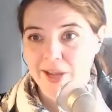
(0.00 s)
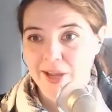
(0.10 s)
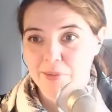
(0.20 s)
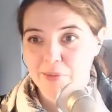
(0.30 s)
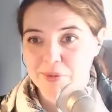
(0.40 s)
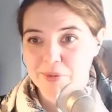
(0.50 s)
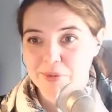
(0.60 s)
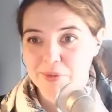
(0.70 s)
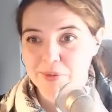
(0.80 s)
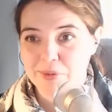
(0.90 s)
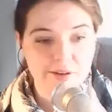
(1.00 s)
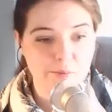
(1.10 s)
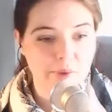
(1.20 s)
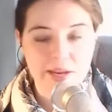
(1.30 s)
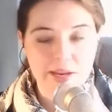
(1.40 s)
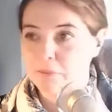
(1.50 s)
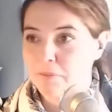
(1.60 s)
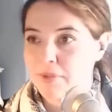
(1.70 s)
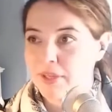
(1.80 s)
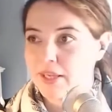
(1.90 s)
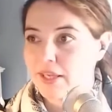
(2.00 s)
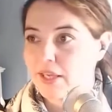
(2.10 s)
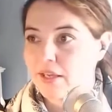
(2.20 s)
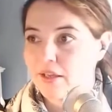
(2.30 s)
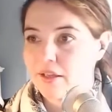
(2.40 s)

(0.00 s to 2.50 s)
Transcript: believe I just might be.